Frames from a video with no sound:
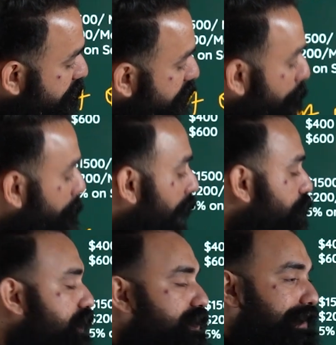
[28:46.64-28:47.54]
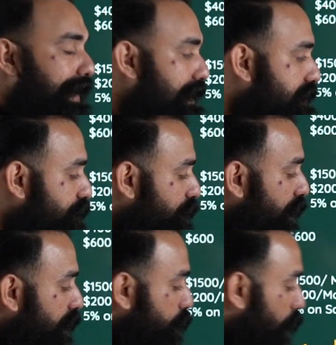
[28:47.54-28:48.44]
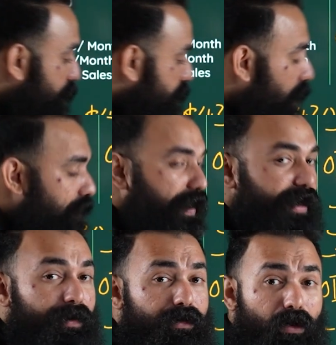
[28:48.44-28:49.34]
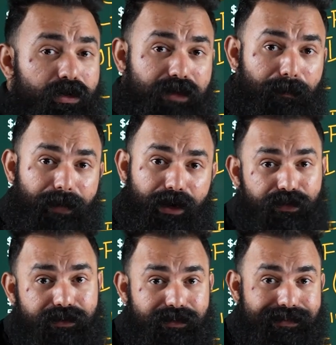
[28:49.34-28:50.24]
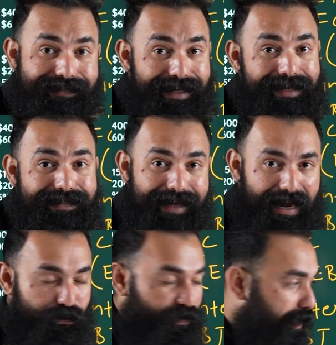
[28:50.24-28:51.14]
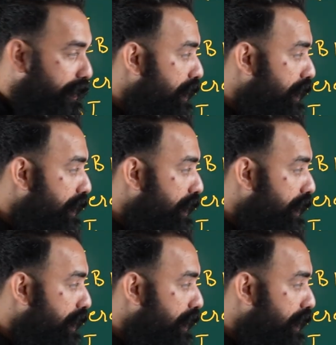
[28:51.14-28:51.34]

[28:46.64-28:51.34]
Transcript: compared with sales, total variable cost compared with sales as well.